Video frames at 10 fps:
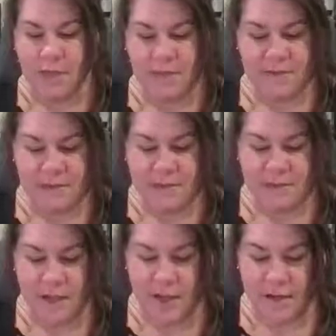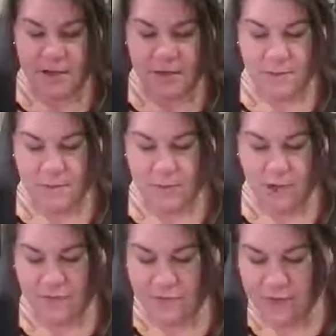This does not need to be
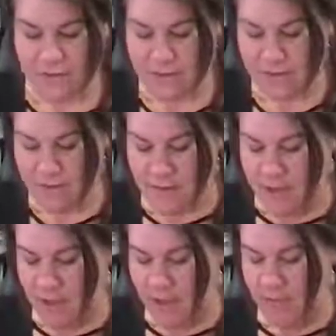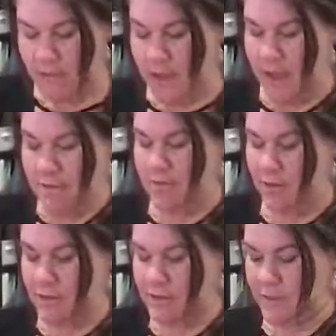perfect. I'm
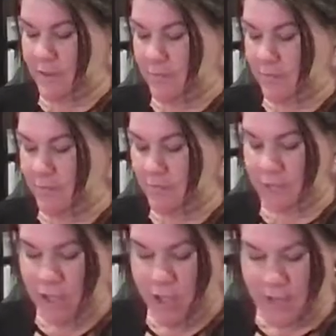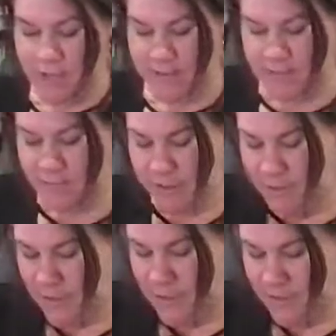also talking as I'm
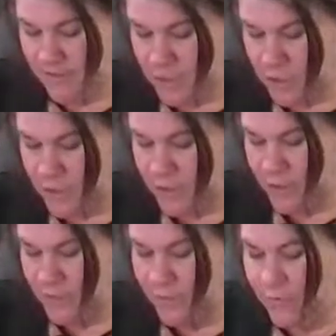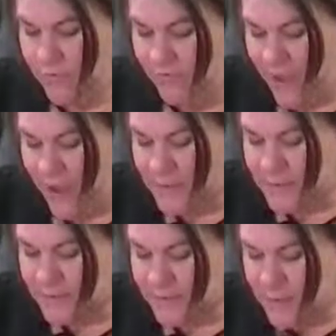doing it, and I'm trying to go
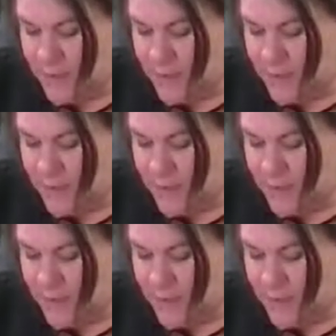fast.